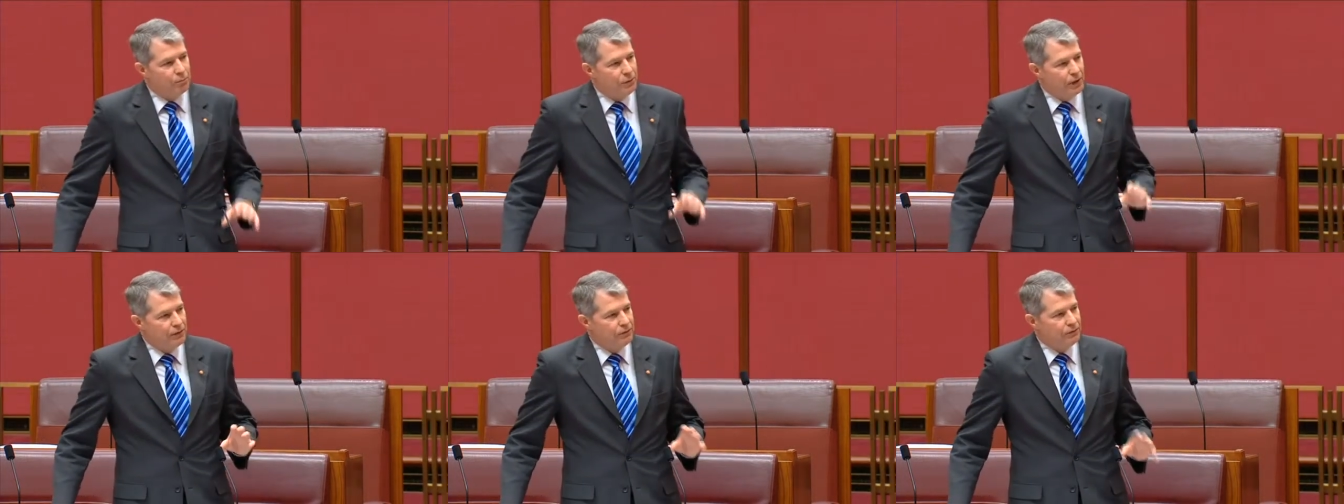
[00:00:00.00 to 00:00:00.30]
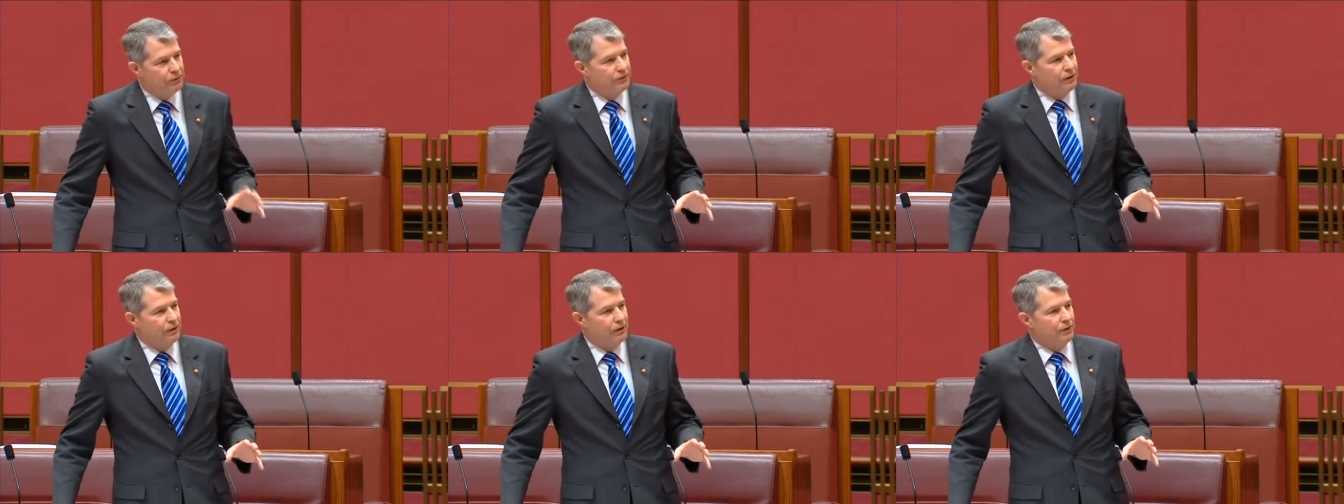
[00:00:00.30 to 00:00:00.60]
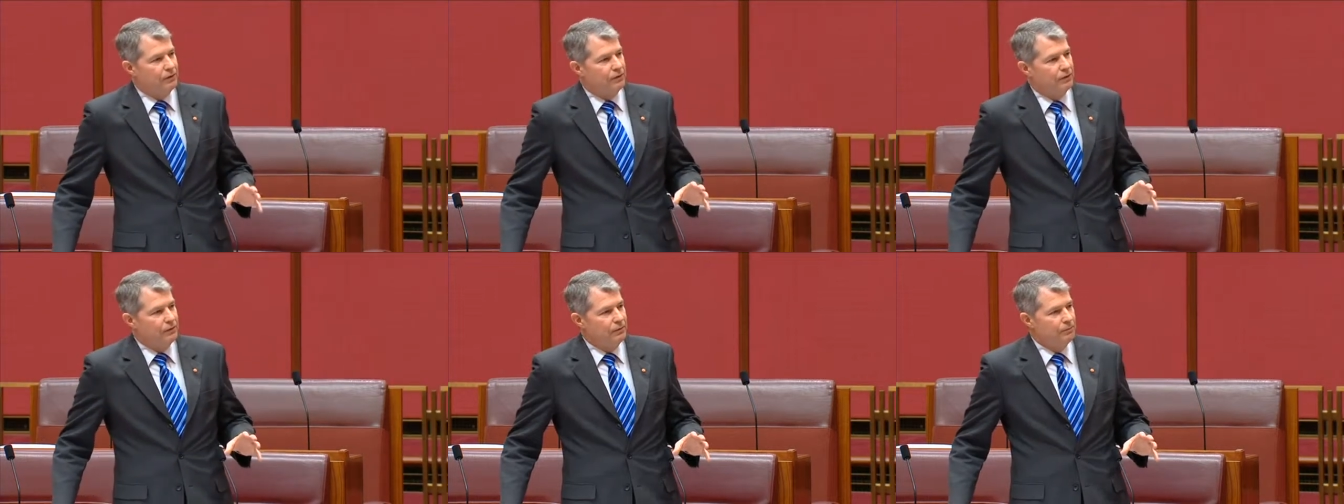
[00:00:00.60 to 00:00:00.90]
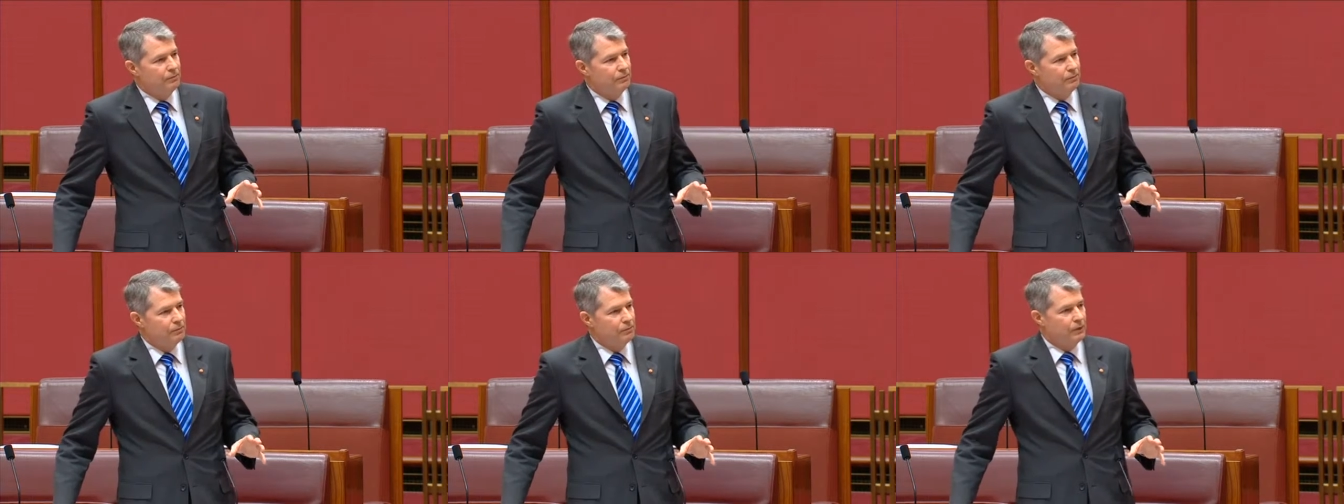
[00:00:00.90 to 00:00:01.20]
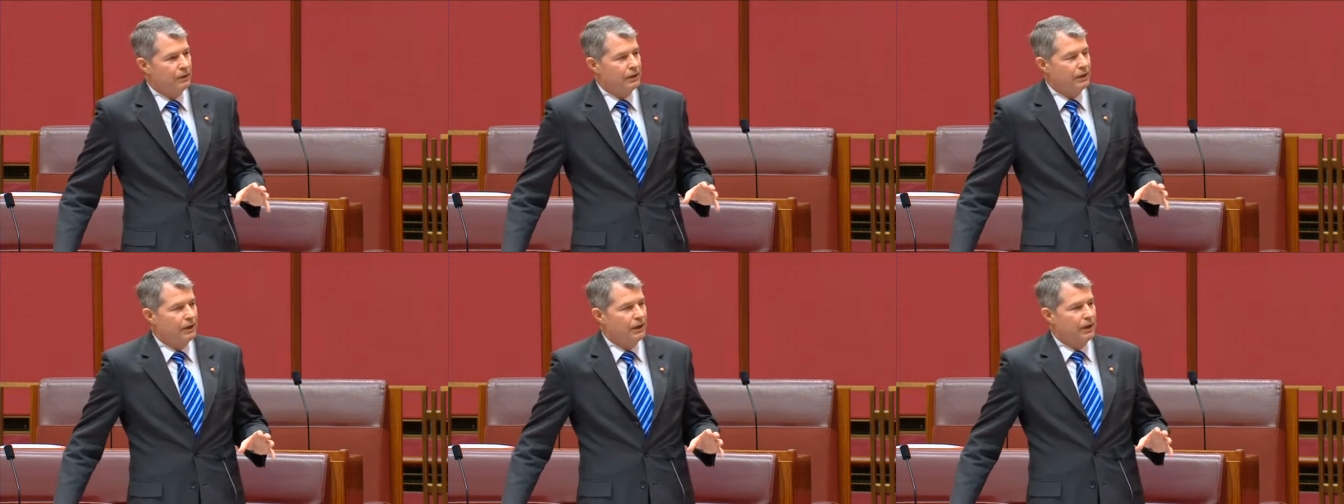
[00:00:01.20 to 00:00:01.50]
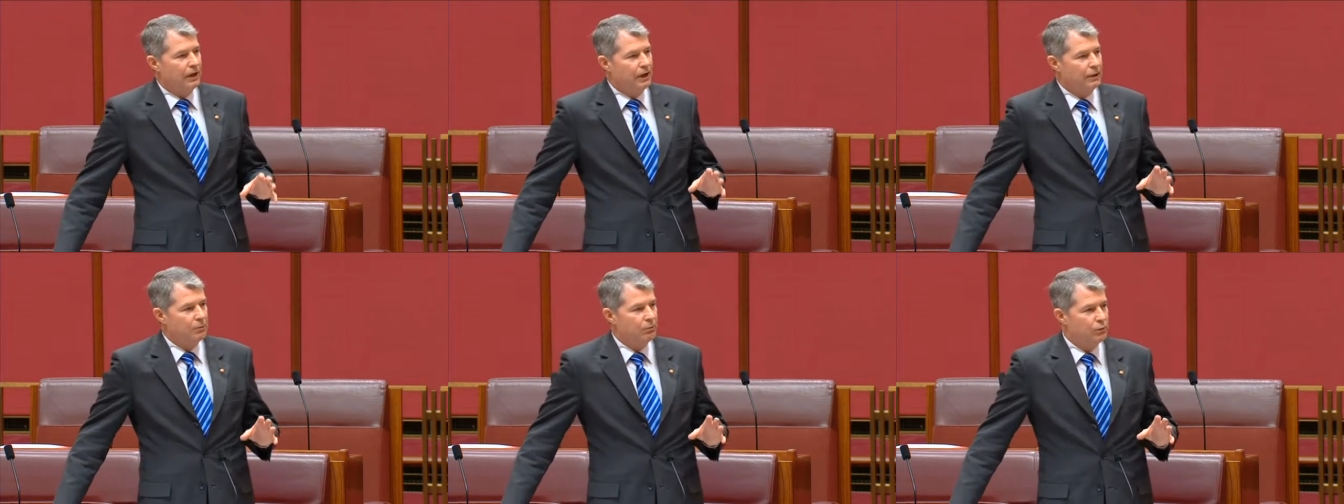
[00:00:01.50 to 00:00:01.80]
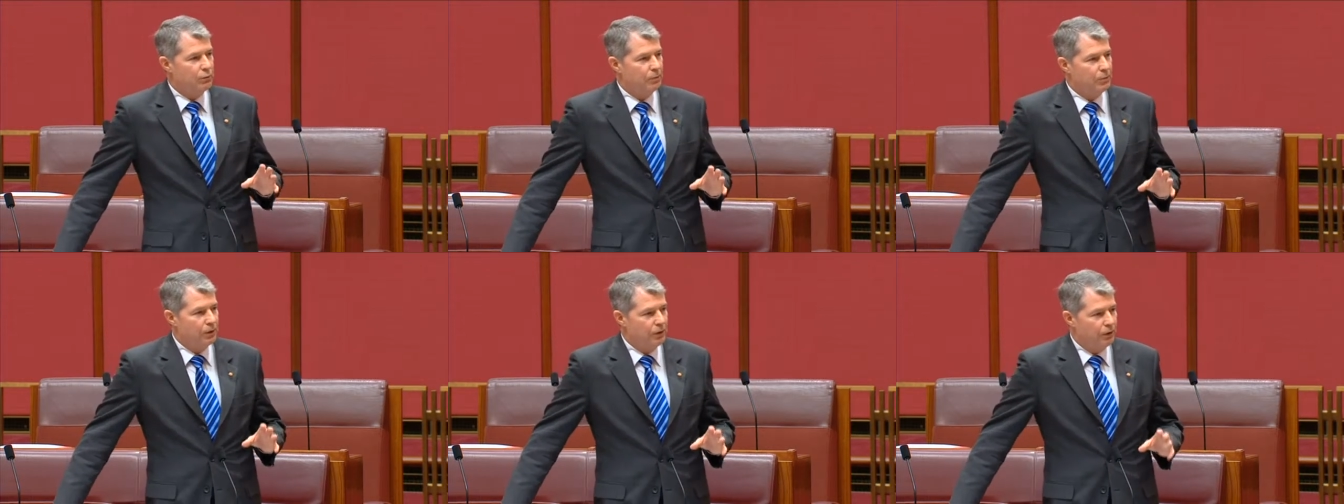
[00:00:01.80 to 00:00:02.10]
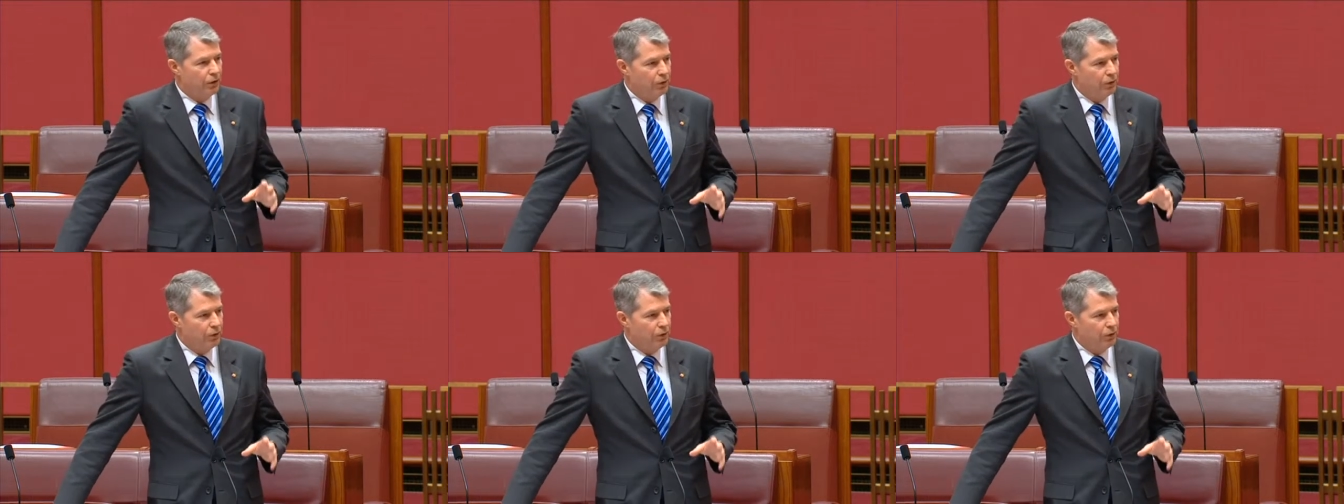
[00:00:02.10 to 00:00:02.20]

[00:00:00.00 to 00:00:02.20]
metadata uh, able to be